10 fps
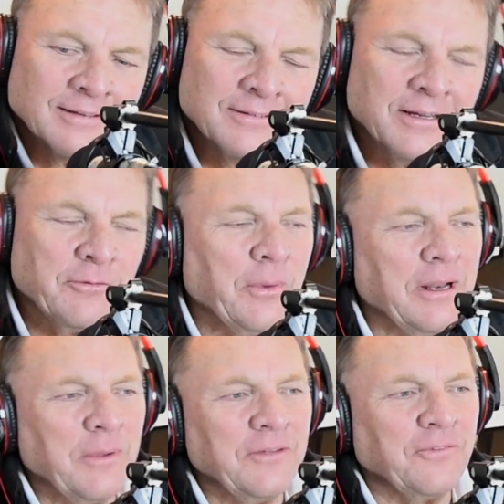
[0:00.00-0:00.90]
Everybody
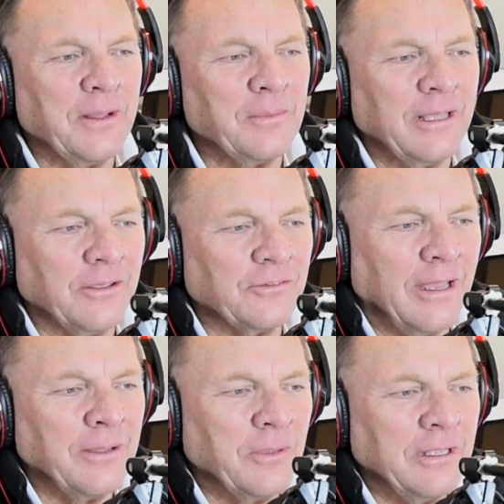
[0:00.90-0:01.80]
in my family has
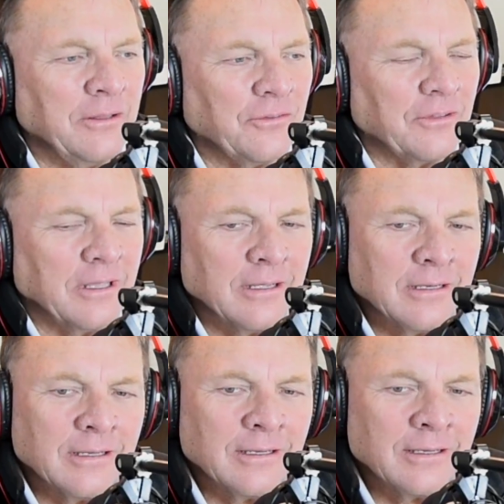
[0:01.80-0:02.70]
diabetes,
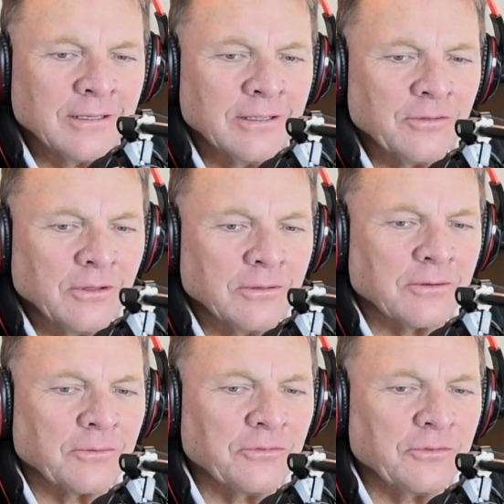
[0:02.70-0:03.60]
and it's all
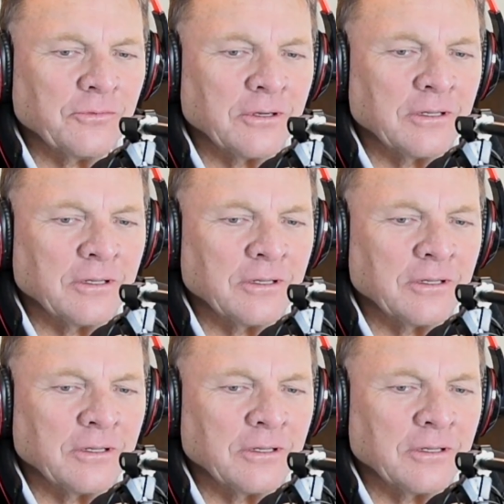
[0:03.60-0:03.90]
Christopher